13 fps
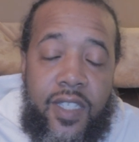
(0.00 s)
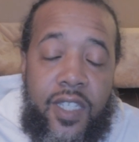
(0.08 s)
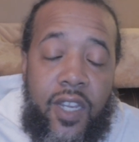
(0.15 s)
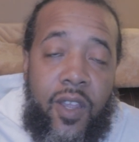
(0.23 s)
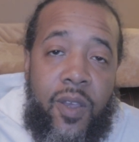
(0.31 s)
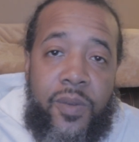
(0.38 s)

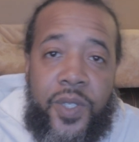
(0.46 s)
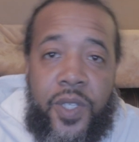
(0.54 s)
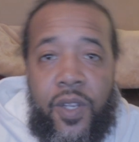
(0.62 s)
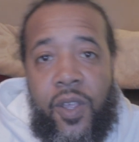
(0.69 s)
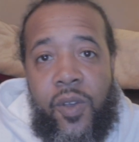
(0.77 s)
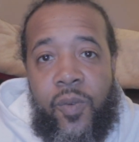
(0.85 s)
Shalom,
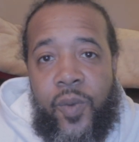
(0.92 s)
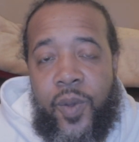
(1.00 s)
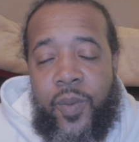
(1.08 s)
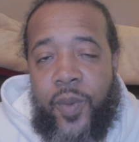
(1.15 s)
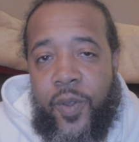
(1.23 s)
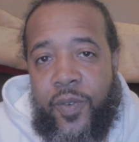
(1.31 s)
shalom,
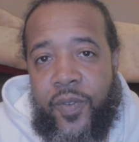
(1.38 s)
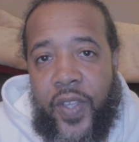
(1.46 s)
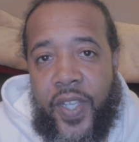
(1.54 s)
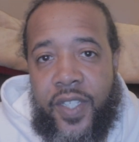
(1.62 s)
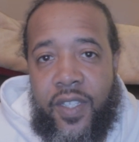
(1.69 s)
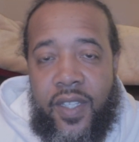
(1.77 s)
real
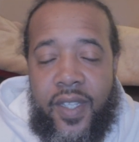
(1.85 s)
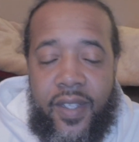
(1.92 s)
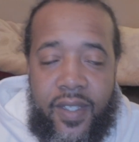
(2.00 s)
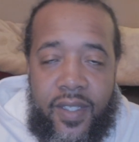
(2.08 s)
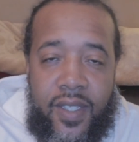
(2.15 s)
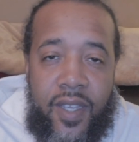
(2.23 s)
motivation.
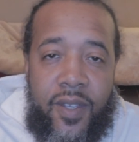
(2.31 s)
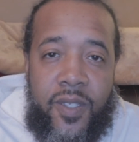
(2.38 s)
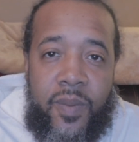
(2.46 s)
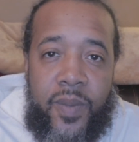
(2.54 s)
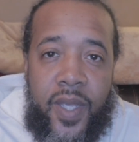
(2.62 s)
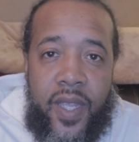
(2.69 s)

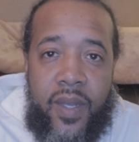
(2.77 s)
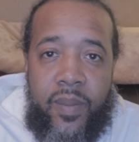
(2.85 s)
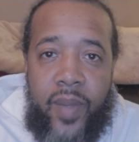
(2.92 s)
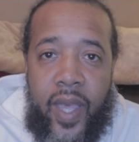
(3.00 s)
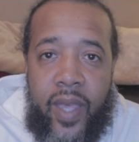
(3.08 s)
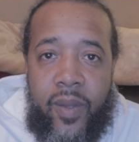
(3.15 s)
Terrance
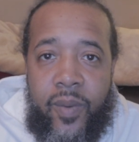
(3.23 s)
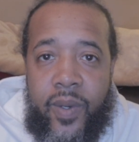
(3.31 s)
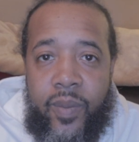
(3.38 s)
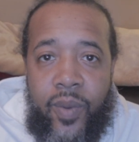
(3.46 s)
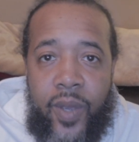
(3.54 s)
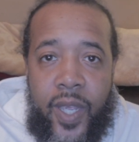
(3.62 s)
McKinney back with
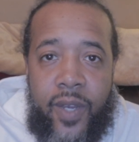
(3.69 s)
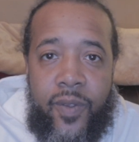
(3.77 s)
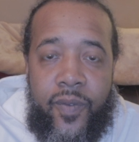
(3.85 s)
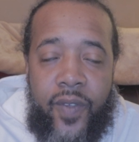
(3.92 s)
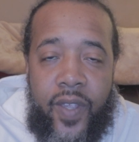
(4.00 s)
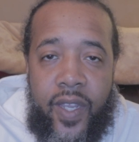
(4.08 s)
a brand
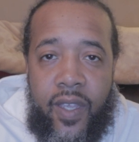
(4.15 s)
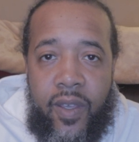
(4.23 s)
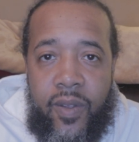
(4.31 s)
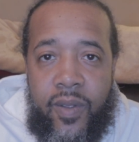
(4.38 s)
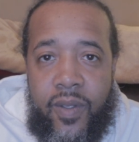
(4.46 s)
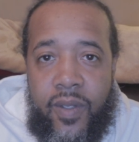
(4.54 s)
new video.